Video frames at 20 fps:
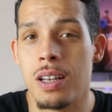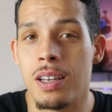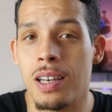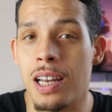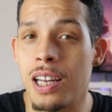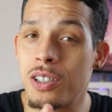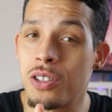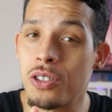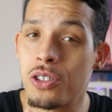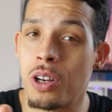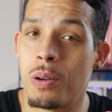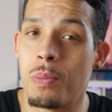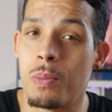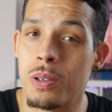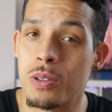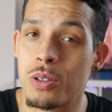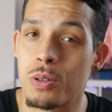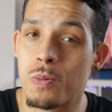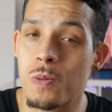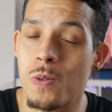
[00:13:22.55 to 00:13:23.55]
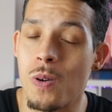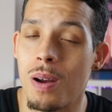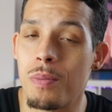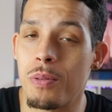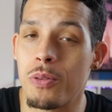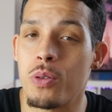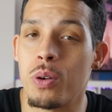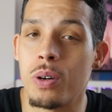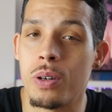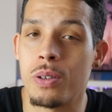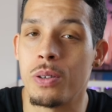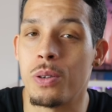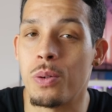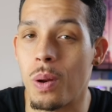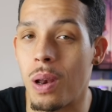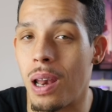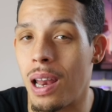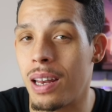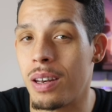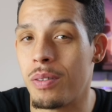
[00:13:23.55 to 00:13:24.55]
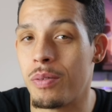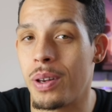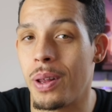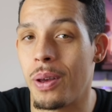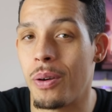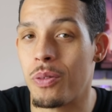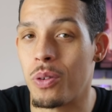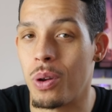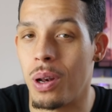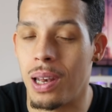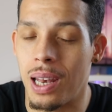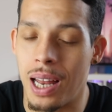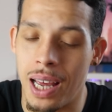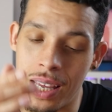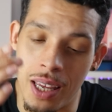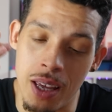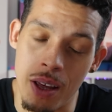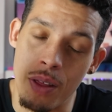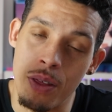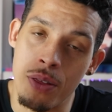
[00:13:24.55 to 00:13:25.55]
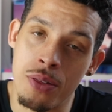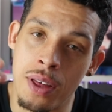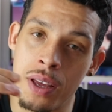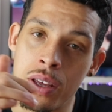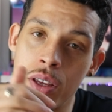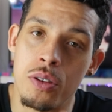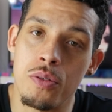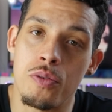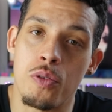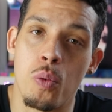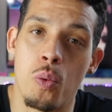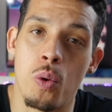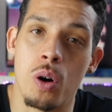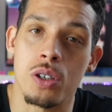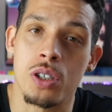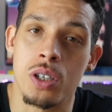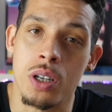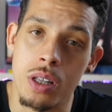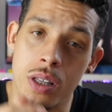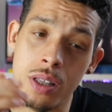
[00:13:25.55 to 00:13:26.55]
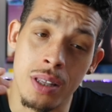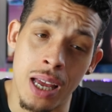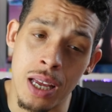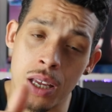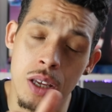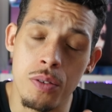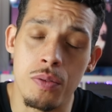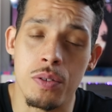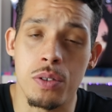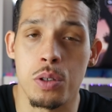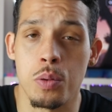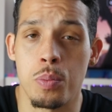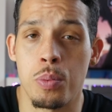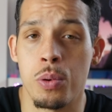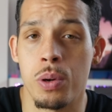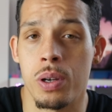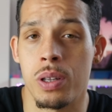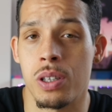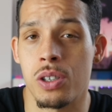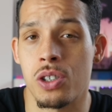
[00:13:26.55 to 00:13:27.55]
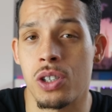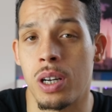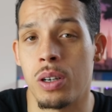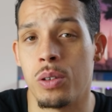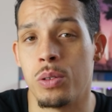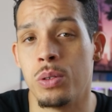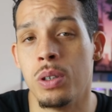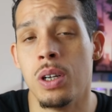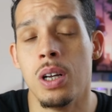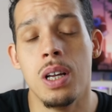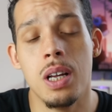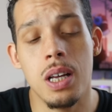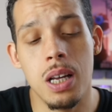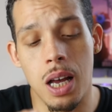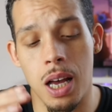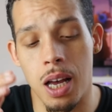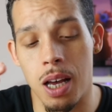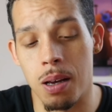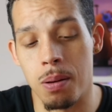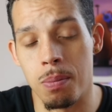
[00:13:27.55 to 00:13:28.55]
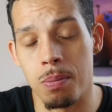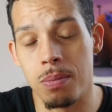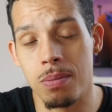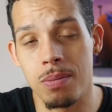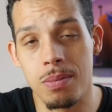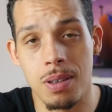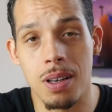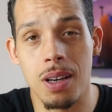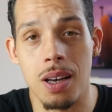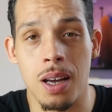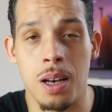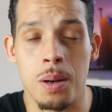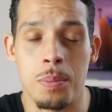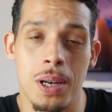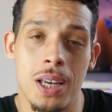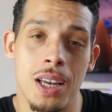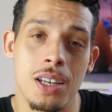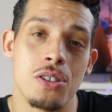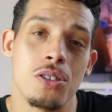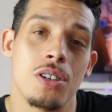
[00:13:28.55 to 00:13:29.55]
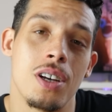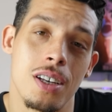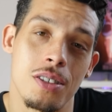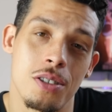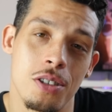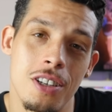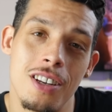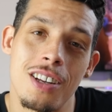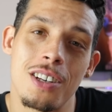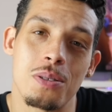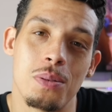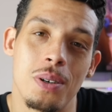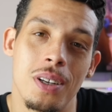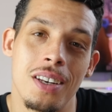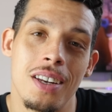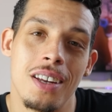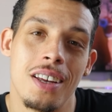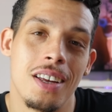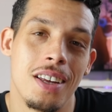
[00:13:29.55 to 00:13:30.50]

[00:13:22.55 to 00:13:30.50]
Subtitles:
Ladies and gentlemen, subscribe if you are new. Like the video if you like it. Thank you for watching. Thank you for supporting the channel. And I'm going to catch you guys on the next one.